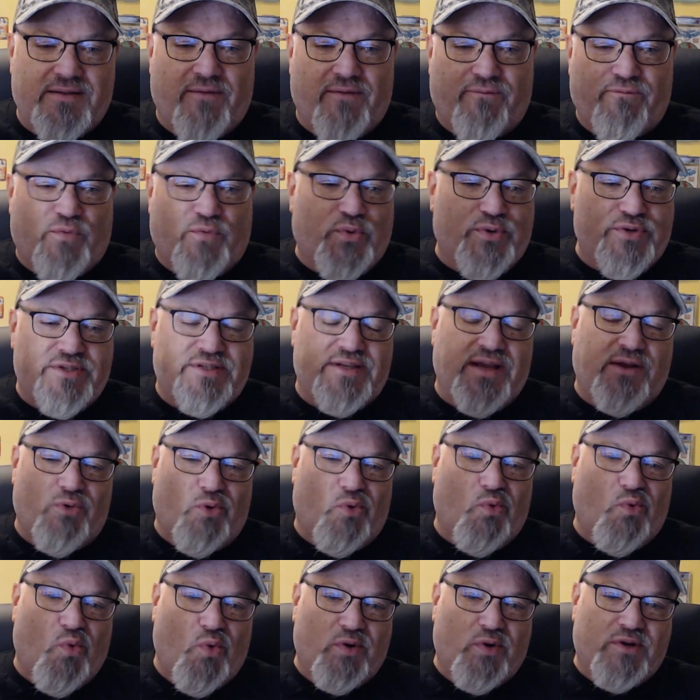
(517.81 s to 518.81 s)
the first
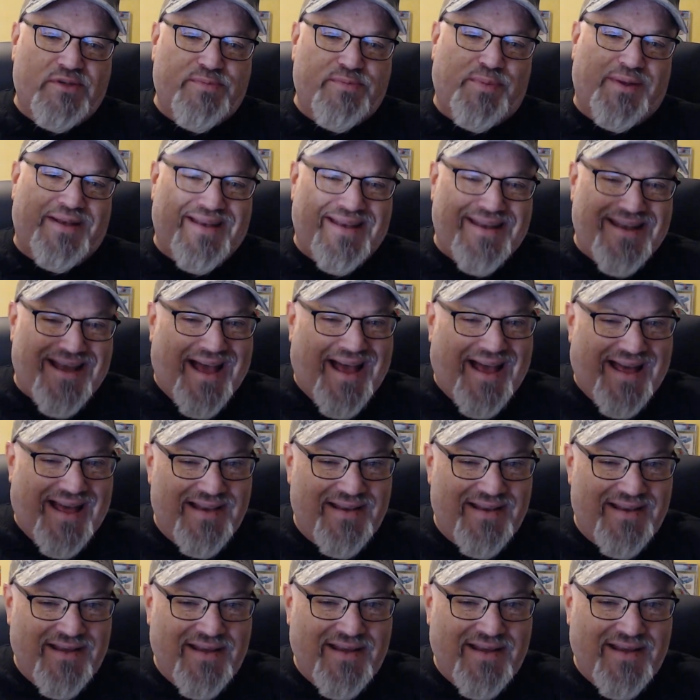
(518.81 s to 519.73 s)
Secret Wars, but not.